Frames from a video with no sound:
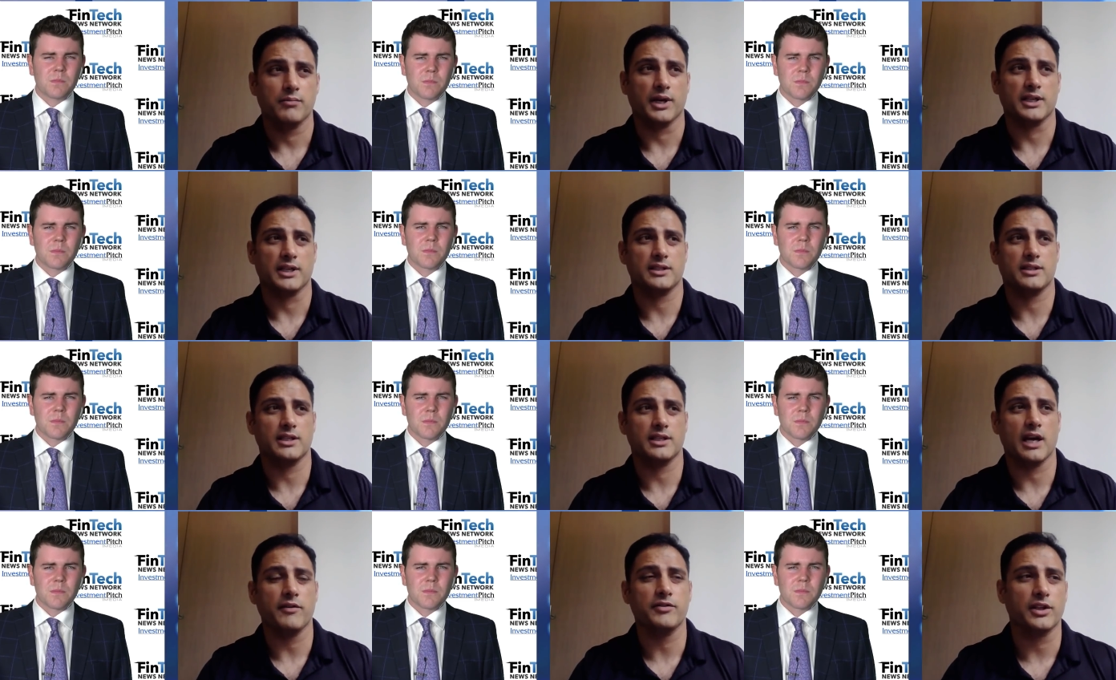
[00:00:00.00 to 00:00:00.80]
Speaker 1: but
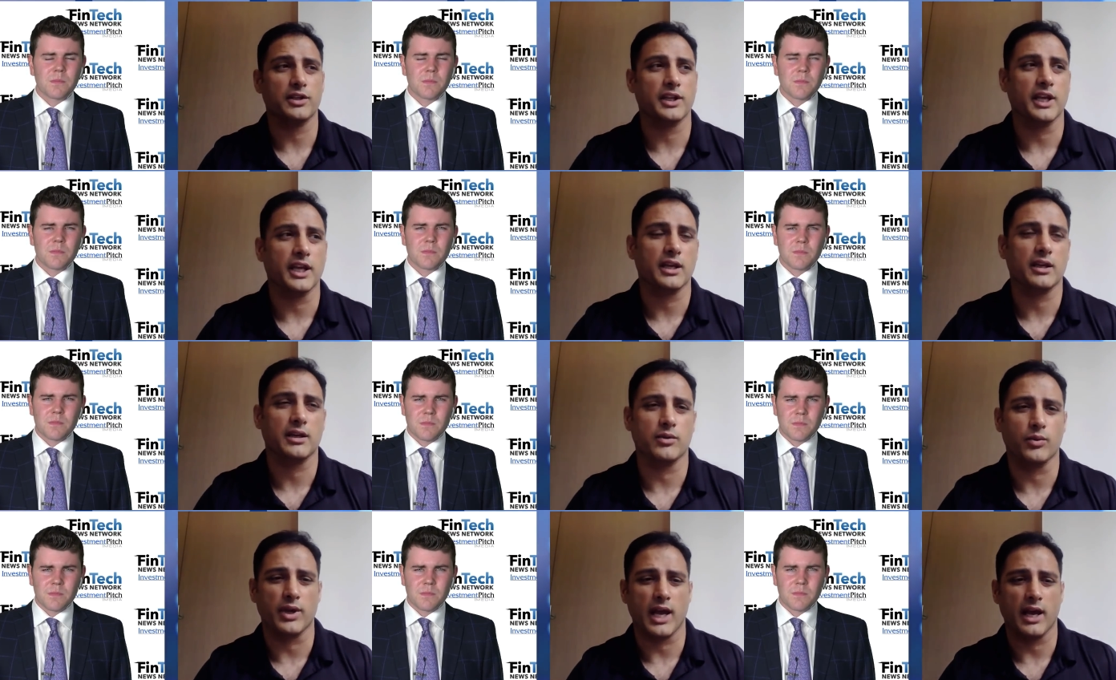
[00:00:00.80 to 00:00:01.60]
definitely,
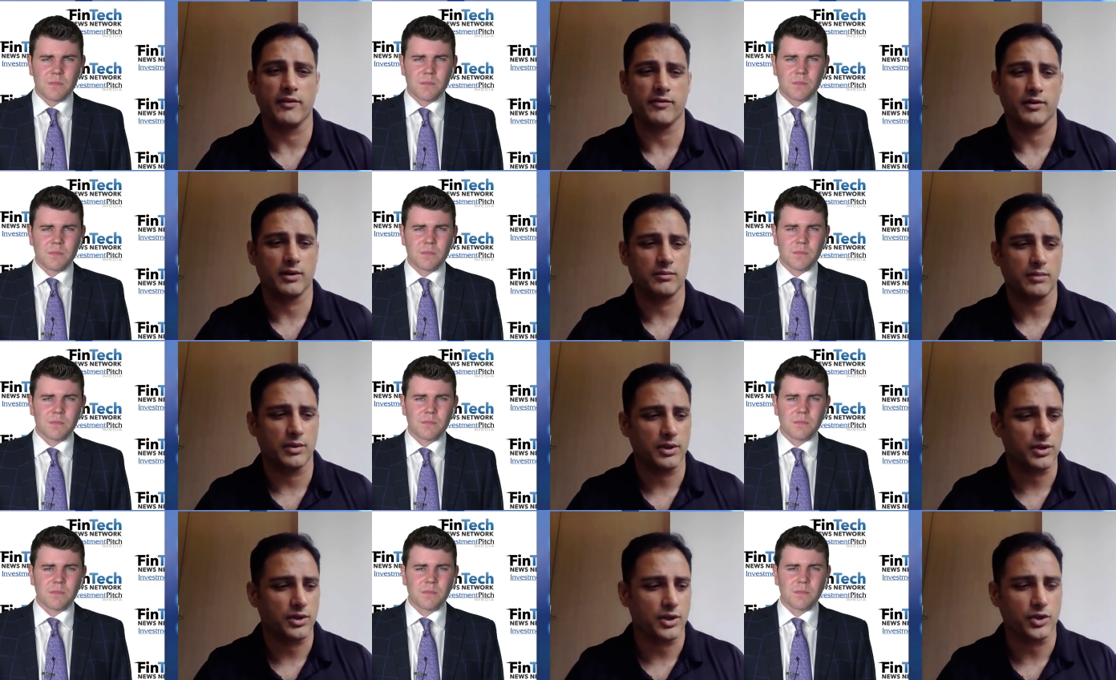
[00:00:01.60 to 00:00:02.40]
we have
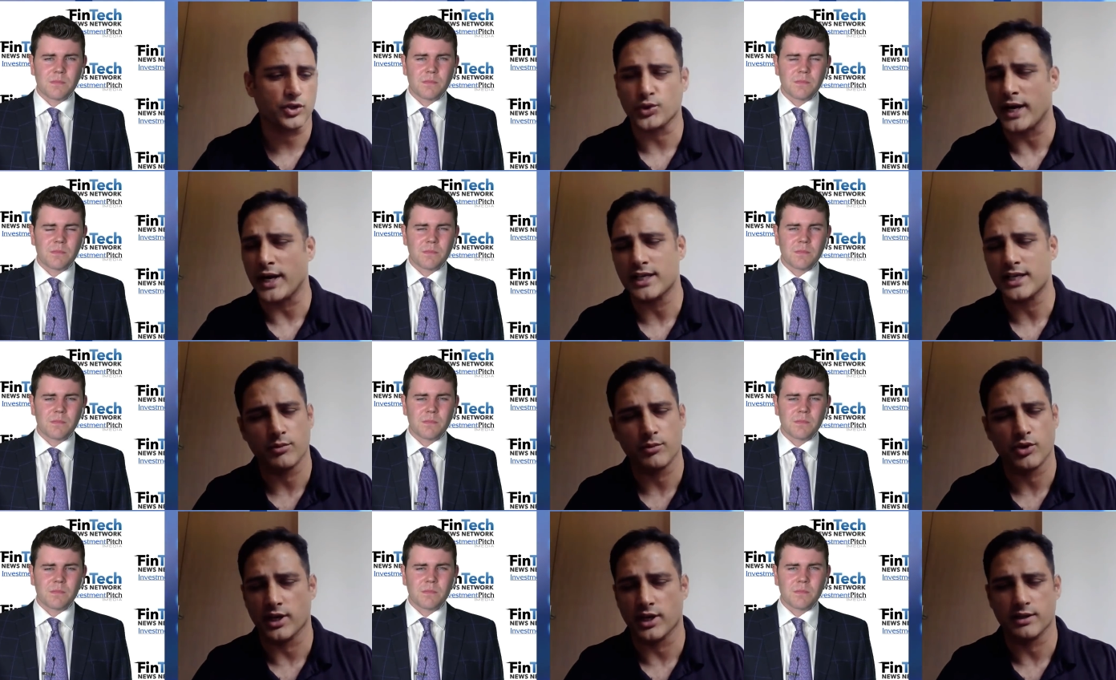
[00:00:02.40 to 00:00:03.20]
great
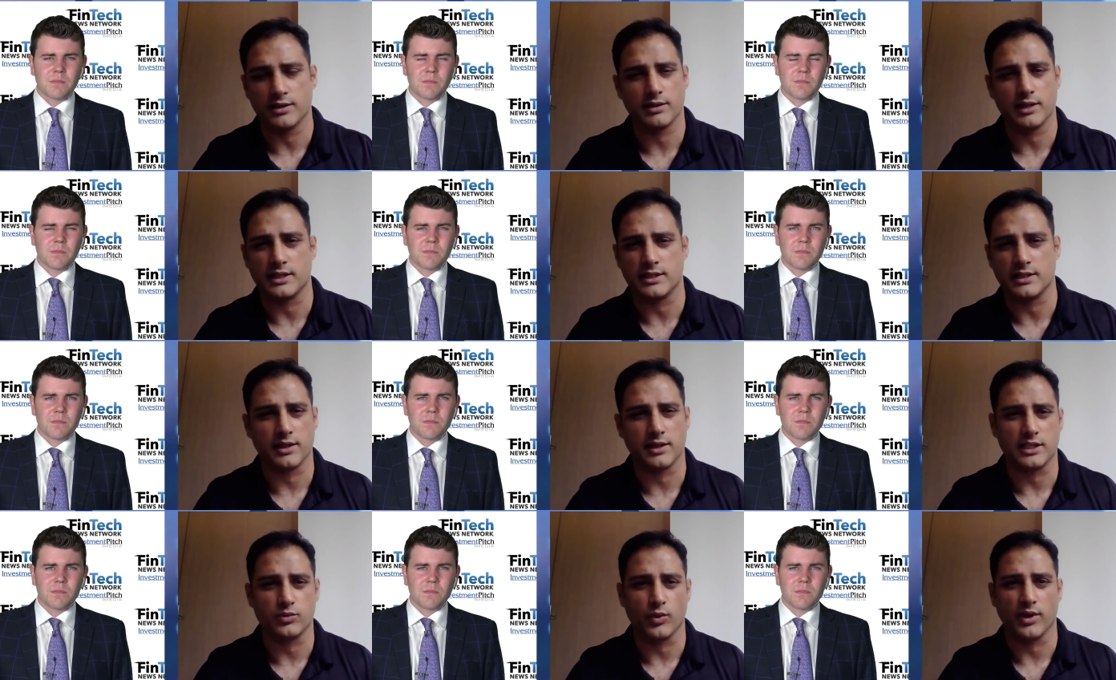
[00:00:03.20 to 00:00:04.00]
community that's
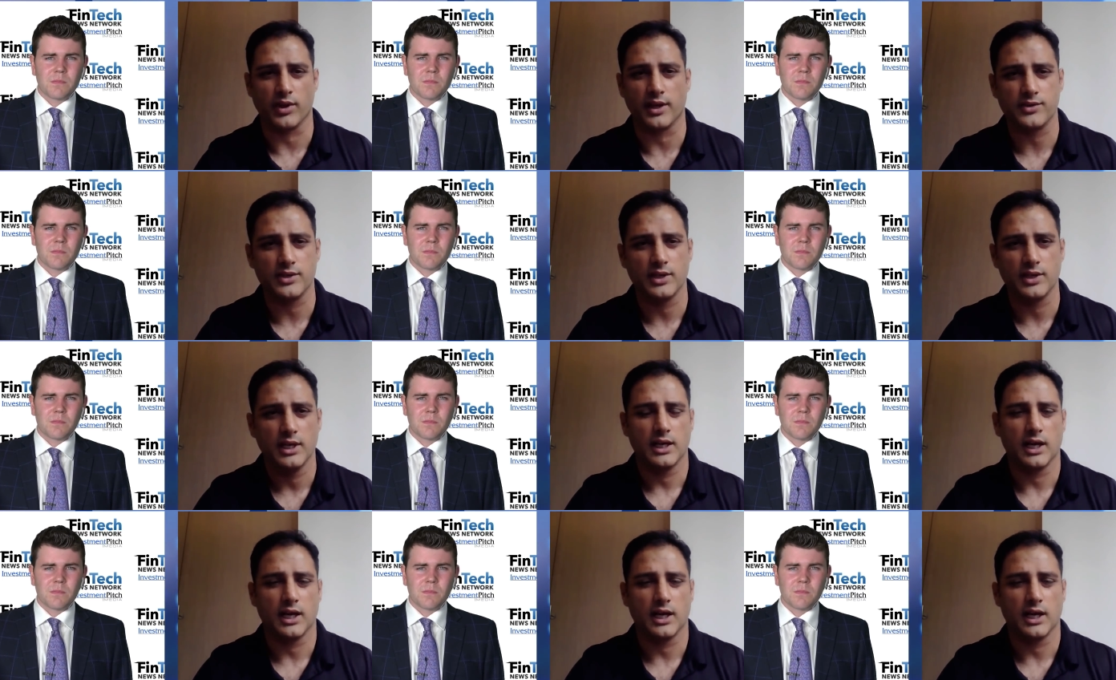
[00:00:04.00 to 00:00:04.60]
that's with us,